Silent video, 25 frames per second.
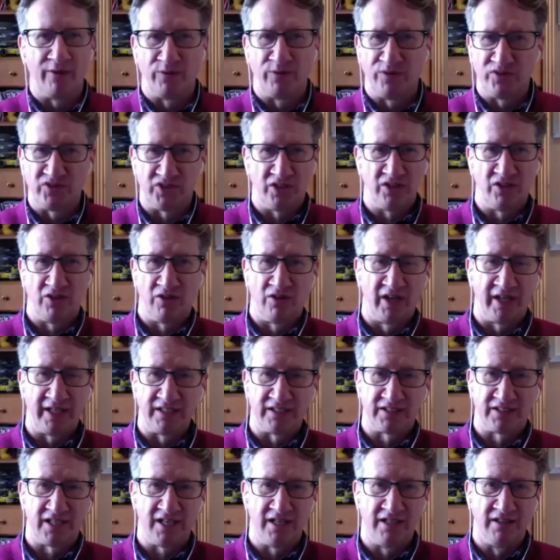we've seen you on
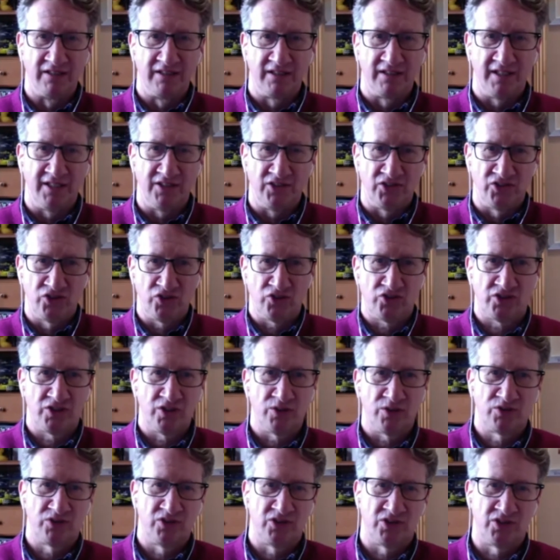LinkedIn, it just
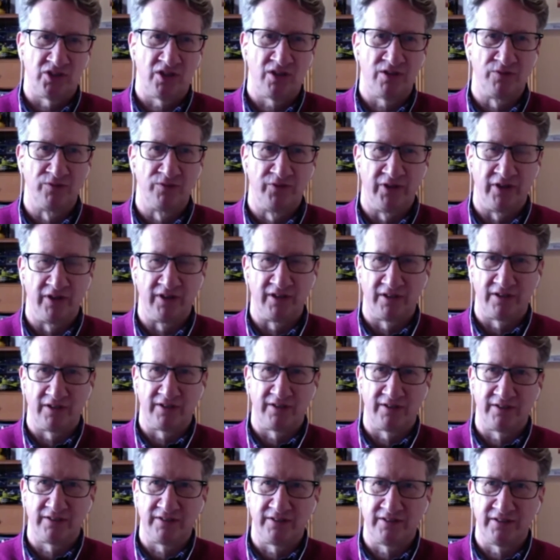goes to show that,
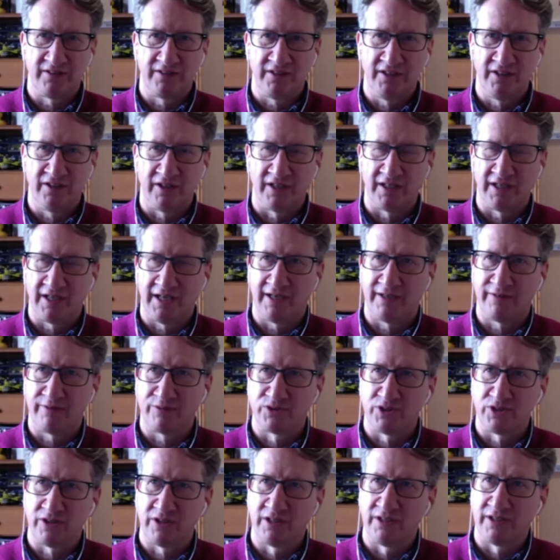and I was
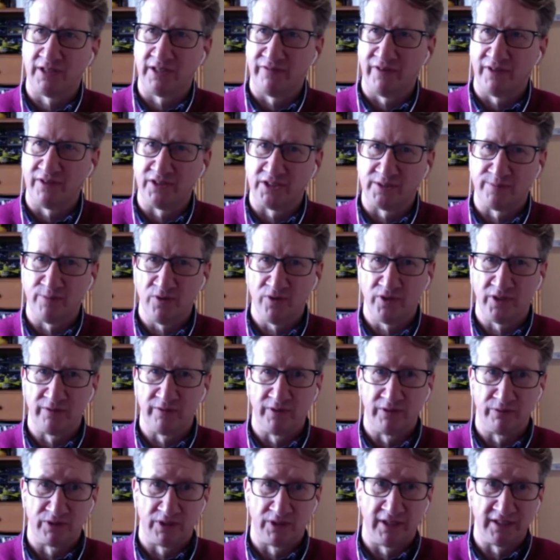on an event this morning, there
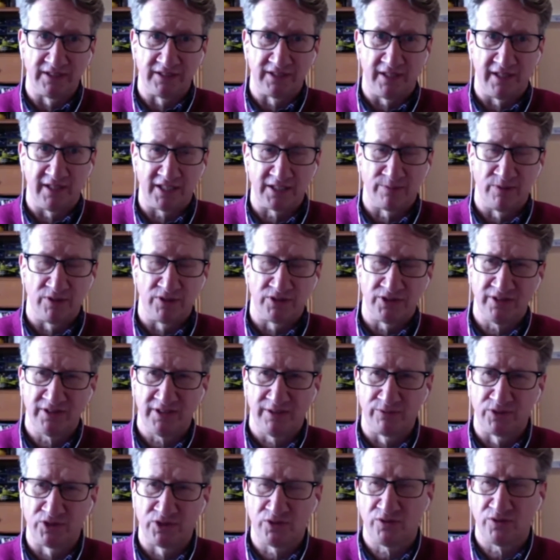was a LinkedIn expert on there,
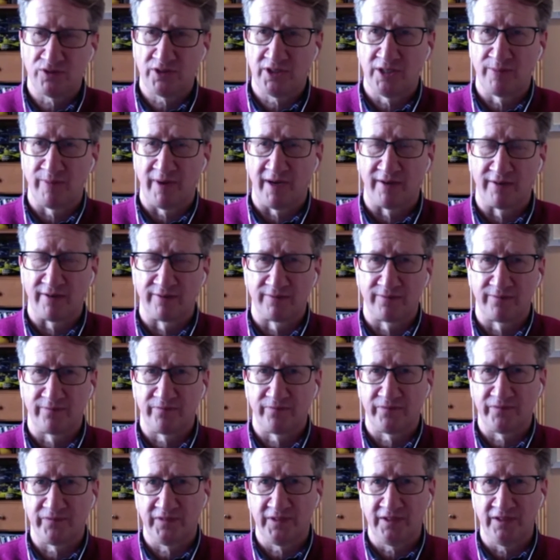we're talking about,
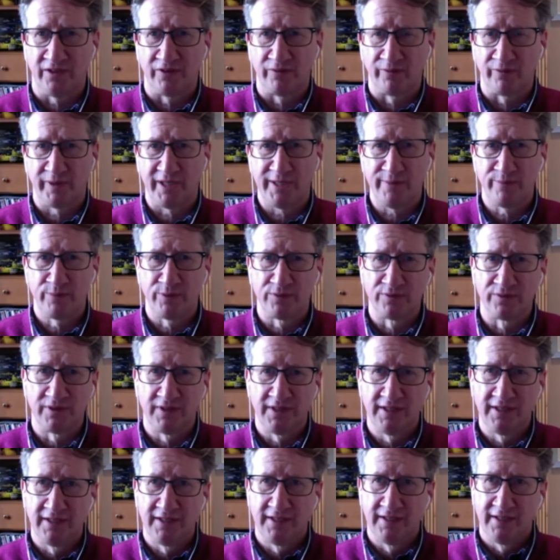people,
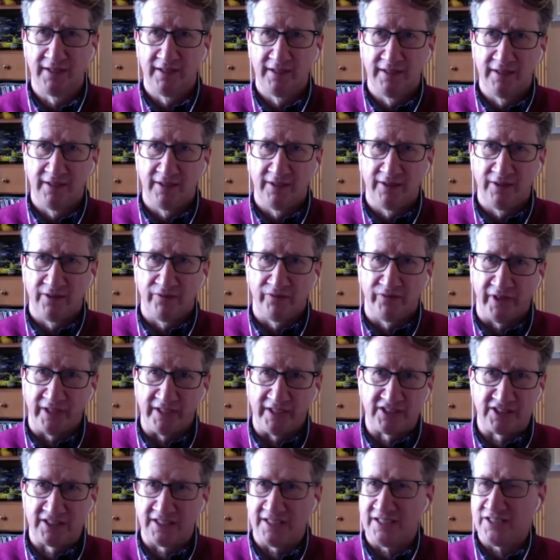they
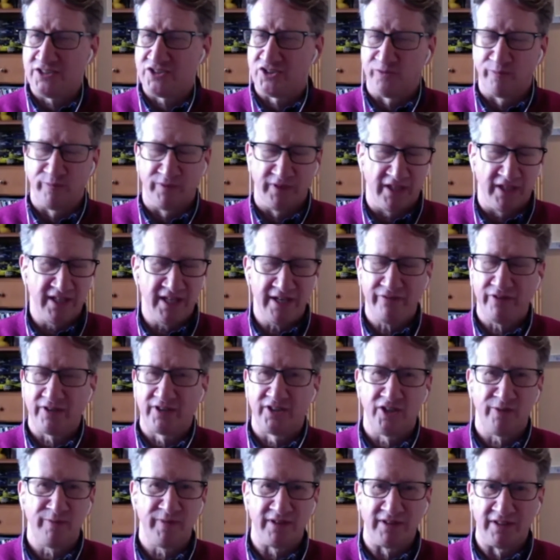see stuff, but they never
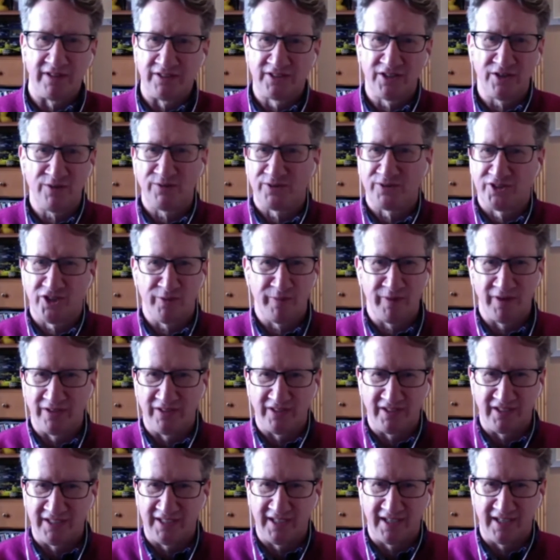comment, they don't comment.
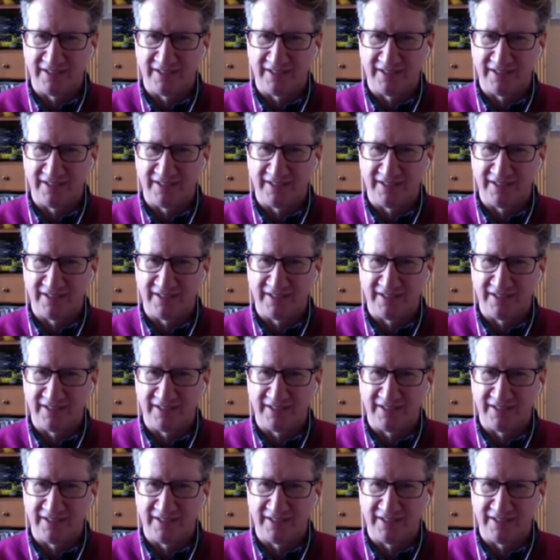You get